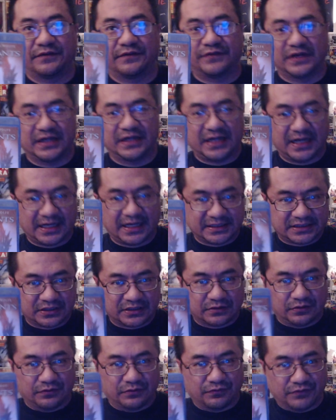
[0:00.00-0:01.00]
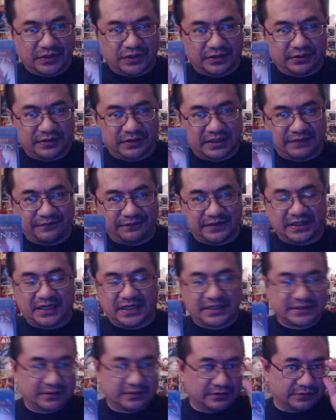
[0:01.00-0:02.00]
a fantastical world and
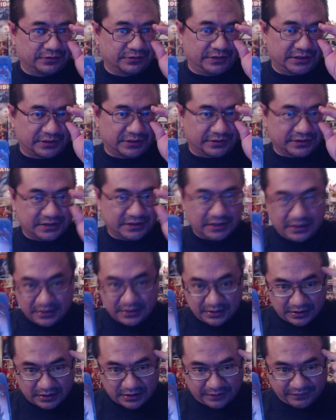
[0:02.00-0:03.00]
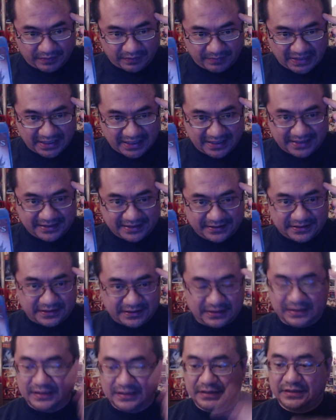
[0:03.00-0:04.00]
fantastical creatures of the mind.
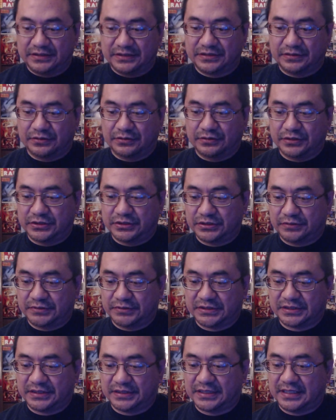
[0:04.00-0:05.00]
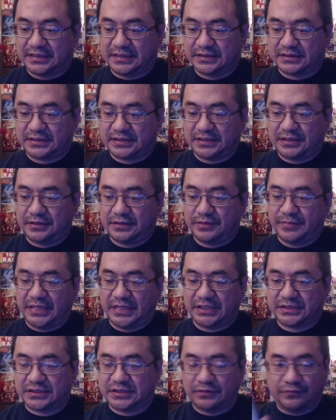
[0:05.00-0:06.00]
So good. Zoe Saldana's in here,
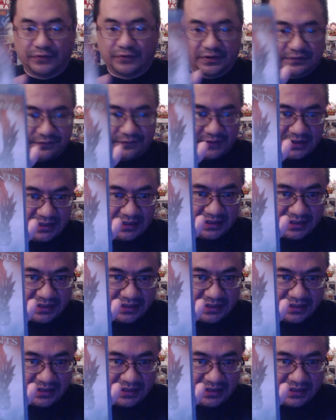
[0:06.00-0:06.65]
Medicine Wolf.